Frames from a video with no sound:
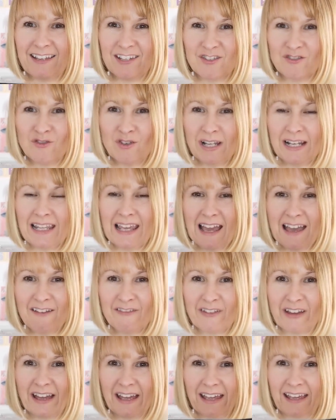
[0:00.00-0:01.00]
It's really
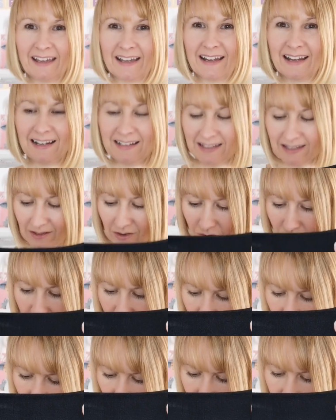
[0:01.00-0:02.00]
heavy and it's got
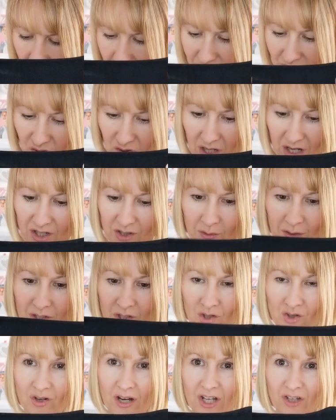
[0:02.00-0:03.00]
such a lot of stretch. So
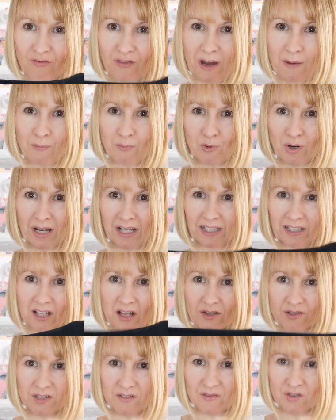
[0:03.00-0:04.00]
it's a stretch fabric,
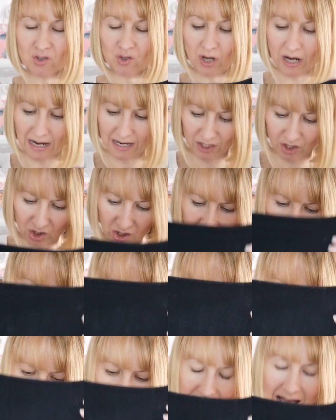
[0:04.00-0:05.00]
lots of stretch.
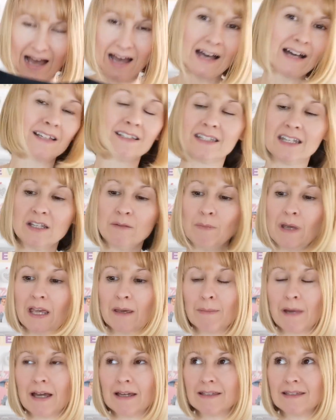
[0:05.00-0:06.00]
I did
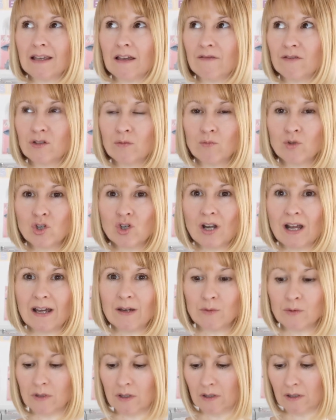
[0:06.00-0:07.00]
make myself some
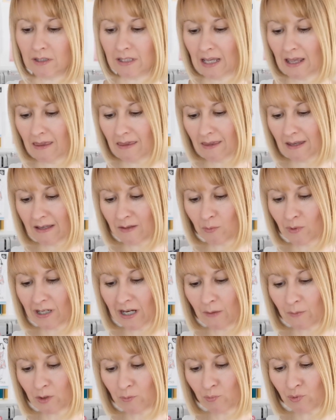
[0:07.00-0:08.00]
trousers in this
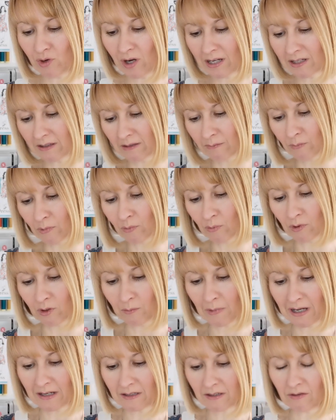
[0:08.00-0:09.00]
when I was pregnant with one
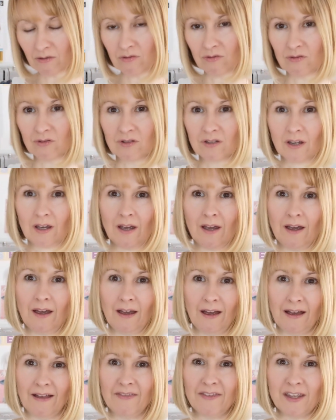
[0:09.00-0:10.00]
of my sons,
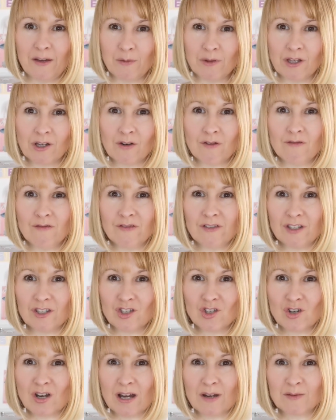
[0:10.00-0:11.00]
and they were the
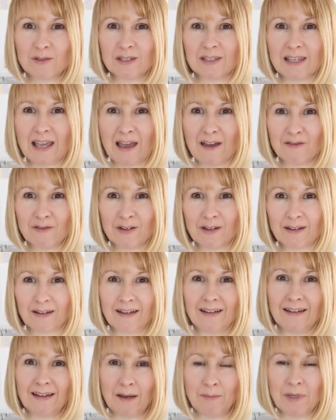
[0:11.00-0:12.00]
comfiest trousers ever.
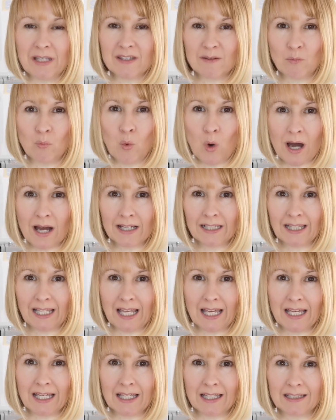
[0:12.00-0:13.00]
I made some
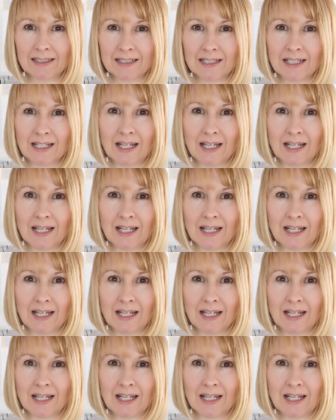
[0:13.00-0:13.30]
wide-legged,